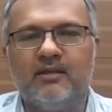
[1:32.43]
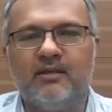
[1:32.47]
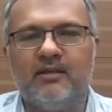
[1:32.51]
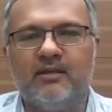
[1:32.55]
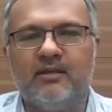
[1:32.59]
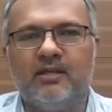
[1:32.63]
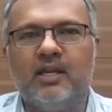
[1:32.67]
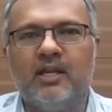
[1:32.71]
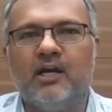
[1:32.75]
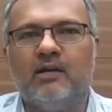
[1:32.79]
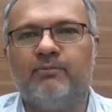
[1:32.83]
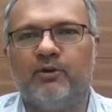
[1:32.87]

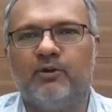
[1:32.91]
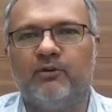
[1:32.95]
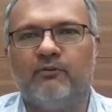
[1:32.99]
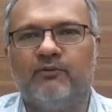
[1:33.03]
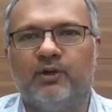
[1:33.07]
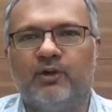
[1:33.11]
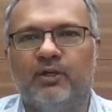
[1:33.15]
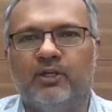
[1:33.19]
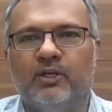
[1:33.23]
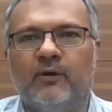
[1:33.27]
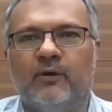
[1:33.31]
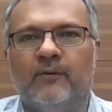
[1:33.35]
in
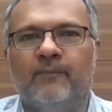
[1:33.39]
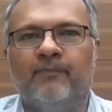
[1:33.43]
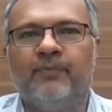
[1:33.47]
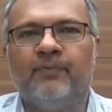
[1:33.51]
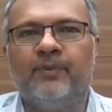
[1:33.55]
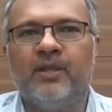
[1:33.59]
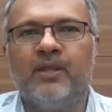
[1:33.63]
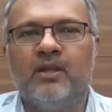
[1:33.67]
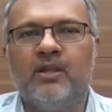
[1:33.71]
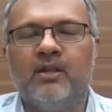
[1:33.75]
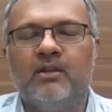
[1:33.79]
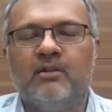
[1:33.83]
our
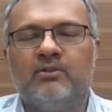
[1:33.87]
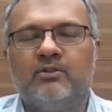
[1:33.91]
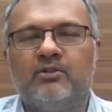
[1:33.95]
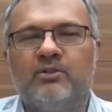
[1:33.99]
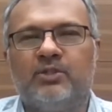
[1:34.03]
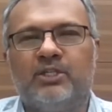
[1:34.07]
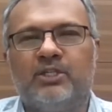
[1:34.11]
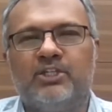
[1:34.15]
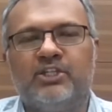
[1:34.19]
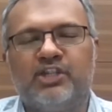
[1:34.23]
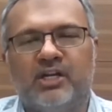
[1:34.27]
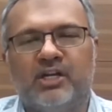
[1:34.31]
portfolio?
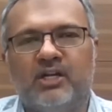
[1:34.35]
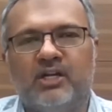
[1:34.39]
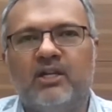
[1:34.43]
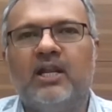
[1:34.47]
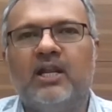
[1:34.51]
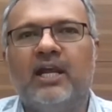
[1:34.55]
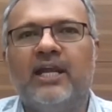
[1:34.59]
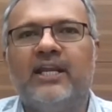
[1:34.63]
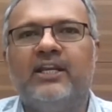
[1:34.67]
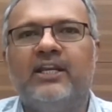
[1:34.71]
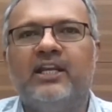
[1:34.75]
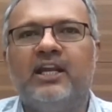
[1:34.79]
So the
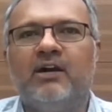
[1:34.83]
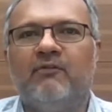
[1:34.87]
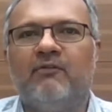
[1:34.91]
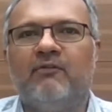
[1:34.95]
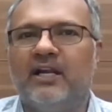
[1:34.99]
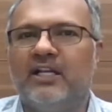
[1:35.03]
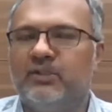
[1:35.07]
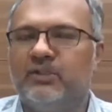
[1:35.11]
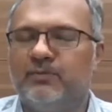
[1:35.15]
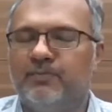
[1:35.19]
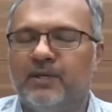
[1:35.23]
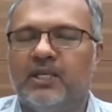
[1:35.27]
general idea
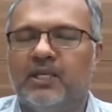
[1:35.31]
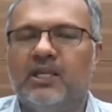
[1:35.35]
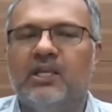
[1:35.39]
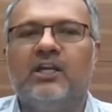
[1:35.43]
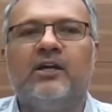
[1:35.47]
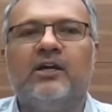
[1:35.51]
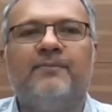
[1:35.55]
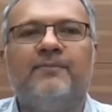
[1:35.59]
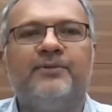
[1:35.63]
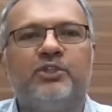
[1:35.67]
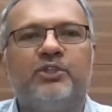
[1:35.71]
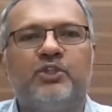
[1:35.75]
while
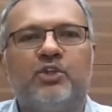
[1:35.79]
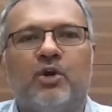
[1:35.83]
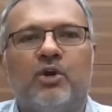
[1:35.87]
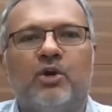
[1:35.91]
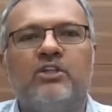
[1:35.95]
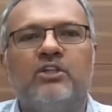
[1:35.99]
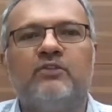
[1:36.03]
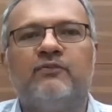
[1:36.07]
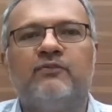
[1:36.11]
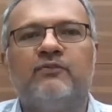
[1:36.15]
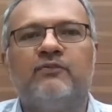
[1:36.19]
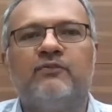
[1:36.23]
picking up
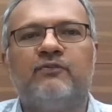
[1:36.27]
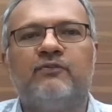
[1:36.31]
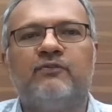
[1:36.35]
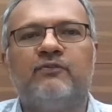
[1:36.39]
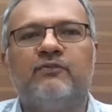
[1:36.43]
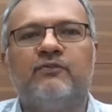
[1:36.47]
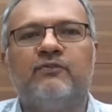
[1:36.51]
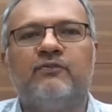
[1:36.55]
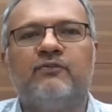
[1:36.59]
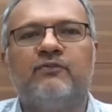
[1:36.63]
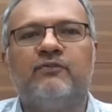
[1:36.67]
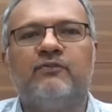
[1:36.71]

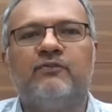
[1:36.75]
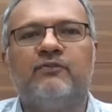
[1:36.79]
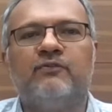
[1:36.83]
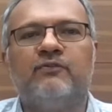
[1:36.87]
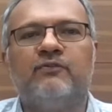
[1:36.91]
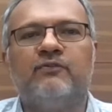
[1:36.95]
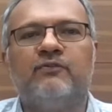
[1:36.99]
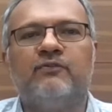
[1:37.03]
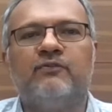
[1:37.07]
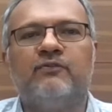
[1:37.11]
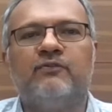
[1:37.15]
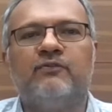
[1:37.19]
stocks for
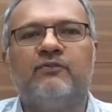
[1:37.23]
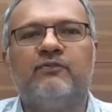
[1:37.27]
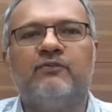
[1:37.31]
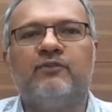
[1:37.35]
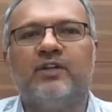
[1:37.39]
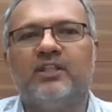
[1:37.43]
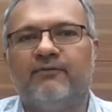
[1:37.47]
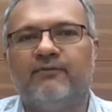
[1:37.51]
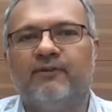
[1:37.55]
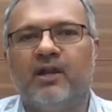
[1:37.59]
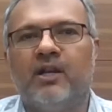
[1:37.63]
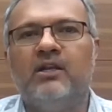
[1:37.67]
the
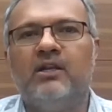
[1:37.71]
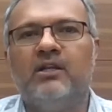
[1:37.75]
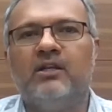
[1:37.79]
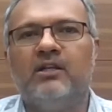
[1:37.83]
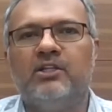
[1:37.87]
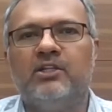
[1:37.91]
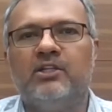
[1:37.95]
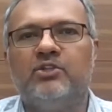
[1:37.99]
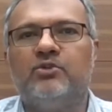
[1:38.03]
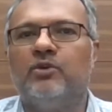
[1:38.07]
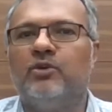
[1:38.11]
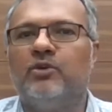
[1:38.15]
fund is to
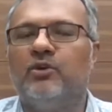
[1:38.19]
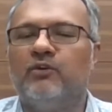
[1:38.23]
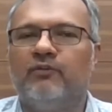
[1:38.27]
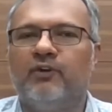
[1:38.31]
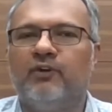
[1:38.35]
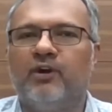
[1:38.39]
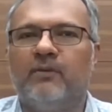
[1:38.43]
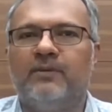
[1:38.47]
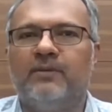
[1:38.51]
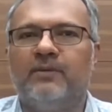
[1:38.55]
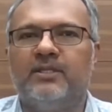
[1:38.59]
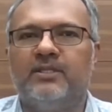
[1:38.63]
look for
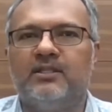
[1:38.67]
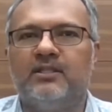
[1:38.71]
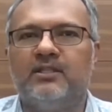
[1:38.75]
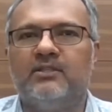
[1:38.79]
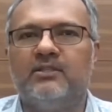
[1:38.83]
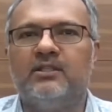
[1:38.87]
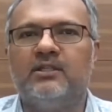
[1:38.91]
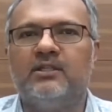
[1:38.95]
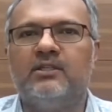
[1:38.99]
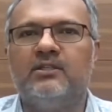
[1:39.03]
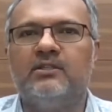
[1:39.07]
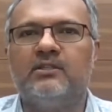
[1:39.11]

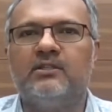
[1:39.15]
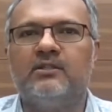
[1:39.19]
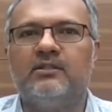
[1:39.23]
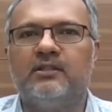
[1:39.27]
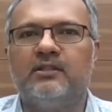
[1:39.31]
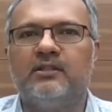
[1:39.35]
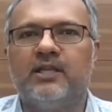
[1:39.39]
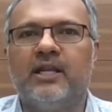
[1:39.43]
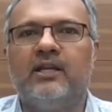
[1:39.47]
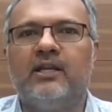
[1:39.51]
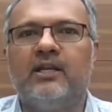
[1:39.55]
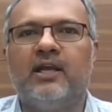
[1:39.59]
businesses
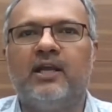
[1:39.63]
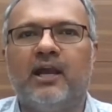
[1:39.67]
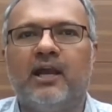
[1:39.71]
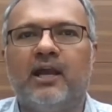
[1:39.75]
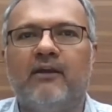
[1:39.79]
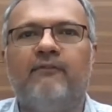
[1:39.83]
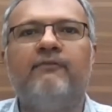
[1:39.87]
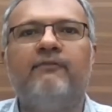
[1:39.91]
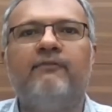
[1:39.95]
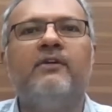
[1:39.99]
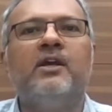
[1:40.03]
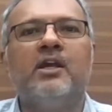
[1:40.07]
that
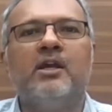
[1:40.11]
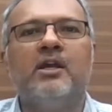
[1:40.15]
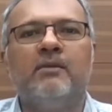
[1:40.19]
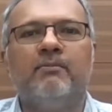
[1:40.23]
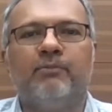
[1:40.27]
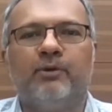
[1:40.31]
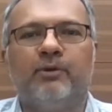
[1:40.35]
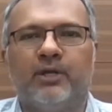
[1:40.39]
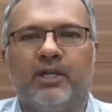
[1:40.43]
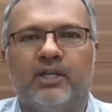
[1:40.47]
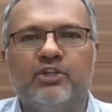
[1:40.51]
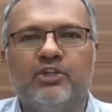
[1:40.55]
have
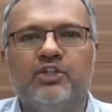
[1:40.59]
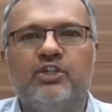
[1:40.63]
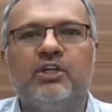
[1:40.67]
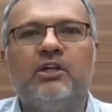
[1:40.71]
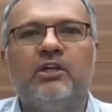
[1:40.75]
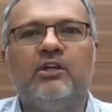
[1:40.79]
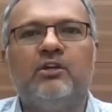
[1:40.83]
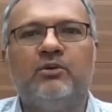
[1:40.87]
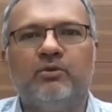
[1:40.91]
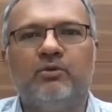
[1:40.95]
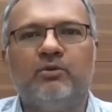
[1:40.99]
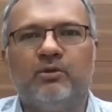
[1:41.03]

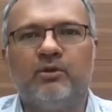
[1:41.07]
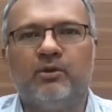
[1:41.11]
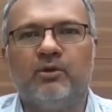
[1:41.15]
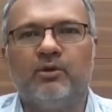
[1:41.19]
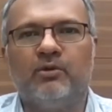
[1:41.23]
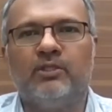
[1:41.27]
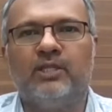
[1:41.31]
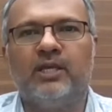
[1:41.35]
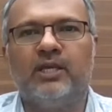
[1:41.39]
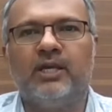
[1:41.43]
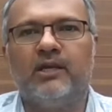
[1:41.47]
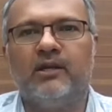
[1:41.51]
potential to
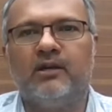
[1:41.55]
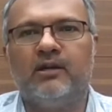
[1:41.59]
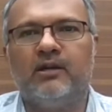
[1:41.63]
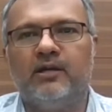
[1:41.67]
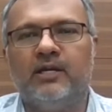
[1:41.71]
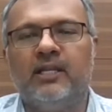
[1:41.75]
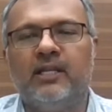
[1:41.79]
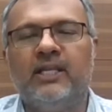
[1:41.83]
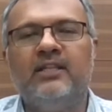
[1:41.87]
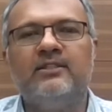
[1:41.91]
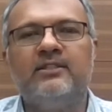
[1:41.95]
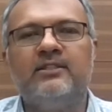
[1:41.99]
grow their
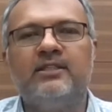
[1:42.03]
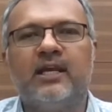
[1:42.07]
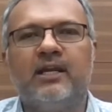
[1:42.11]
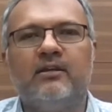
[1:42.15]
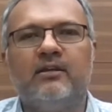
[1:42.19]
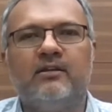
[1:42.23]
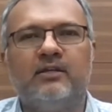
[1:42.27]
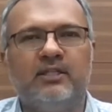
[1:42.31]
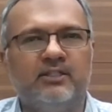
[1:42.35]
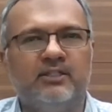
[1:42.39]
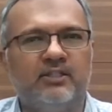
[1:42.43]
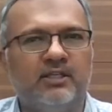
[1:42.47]
earnings
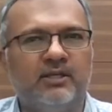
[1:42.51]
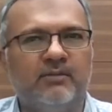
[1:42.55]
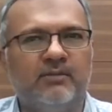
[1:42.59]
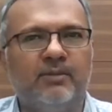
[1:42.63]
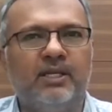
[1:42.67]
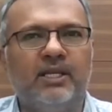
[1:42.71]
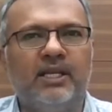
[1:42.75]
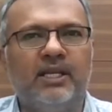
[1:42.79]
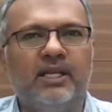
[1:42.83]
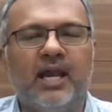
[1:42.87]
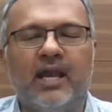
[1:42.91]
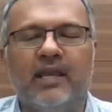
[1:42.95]
at
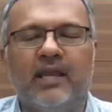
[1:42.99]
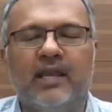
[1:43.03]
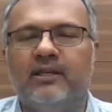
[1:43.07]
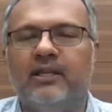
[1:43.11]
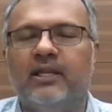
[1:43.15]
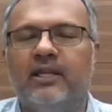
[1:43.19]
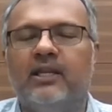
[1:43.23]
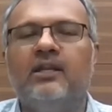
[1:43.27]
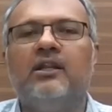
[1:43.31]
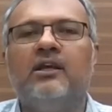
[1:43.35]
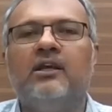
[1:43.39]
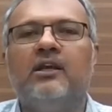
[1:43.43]
reasonably
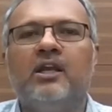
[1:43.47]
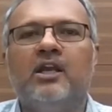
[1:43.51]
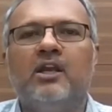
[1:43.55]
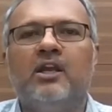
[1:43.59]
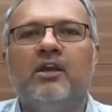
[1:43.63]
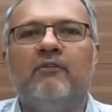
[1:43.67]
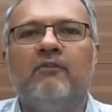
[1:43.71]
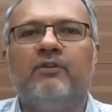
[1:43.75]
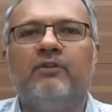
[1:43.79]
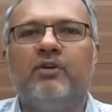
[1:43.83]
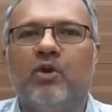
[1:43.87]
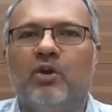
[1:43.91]
high rate.
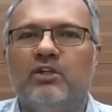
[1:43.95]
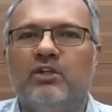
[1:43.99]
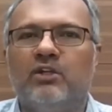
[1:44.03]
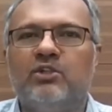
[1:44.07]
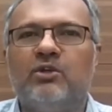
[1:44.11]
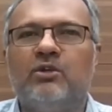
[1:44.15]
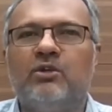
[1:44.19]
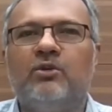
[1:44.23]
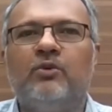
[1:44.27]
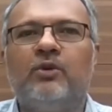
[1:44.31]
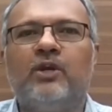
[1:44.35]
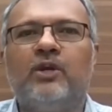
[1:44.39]
We also
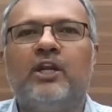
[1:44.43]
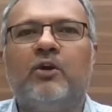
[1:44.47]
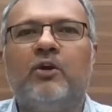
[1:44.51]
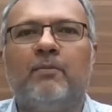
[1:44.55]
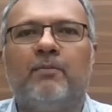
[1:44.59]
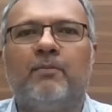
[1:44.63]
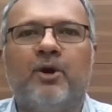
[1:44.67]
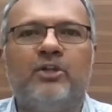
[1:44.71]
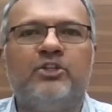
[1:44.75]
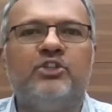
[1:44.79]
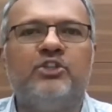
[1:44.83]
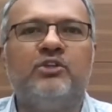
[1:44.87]
look at
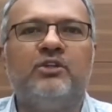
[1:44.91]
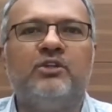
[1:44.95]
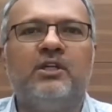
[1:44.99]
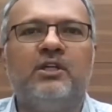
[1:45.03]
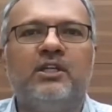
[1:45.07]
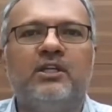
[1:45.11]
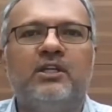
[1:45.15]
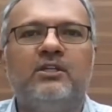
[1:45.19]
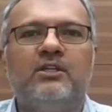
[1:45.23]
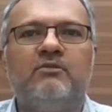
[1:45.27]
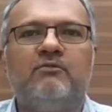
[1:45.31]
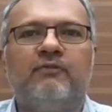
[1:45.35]

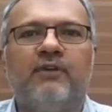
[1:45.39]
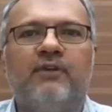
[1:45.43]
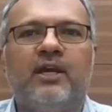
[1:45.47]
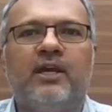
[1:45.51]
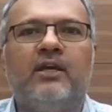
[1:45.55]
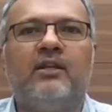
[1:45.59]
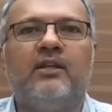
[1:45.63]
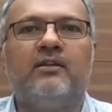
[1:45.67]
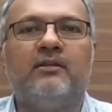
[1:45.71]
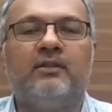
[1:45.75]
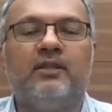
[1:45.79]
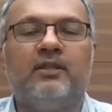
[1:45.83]
opportunities
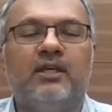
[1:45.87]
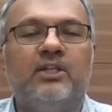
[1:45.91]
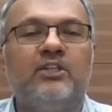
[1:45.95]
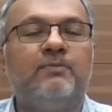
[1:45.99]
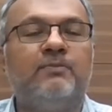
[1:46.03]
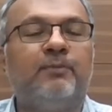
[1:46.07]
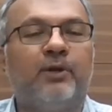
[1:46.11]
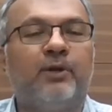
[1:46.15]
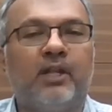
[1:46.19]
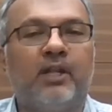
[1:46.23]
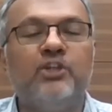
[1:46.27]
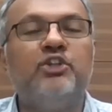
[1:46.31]
where there is
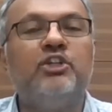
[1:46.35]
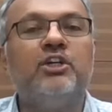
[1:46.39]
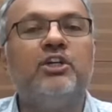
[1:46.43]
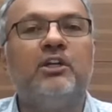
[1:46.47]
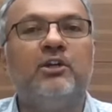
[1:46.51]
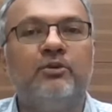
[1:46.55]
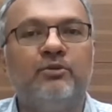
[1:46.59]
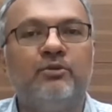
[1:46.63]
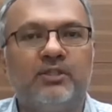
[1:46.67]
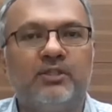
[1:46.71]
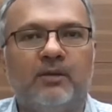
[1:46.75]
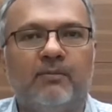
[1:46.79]
potential to
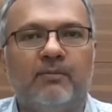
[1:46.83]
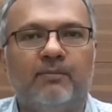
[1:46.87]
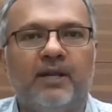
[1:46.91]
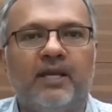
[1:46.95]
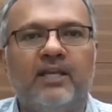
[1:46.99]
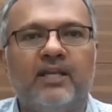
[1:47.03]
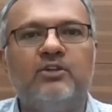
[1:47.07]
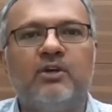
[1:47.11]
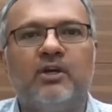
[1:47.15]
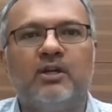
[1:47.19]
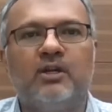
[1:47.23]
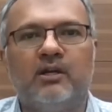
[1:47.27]

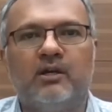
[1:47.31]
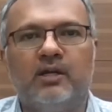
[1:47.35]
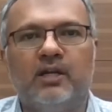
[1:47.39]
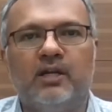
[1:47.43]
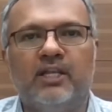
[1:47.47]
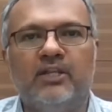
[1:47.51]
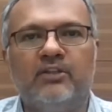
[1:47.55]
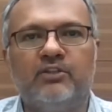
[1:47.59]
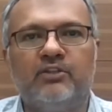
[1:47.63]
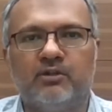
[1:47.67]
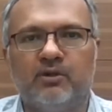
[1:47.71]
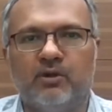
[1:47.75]
surprise on
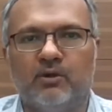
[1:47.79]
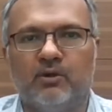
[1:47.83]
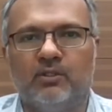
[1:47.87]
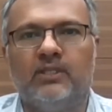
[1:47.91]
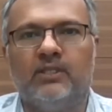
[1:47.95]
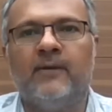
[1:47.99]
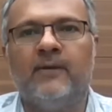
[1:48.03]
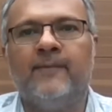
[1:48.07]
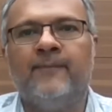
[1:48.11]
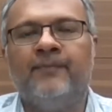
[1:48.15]
earnings growth.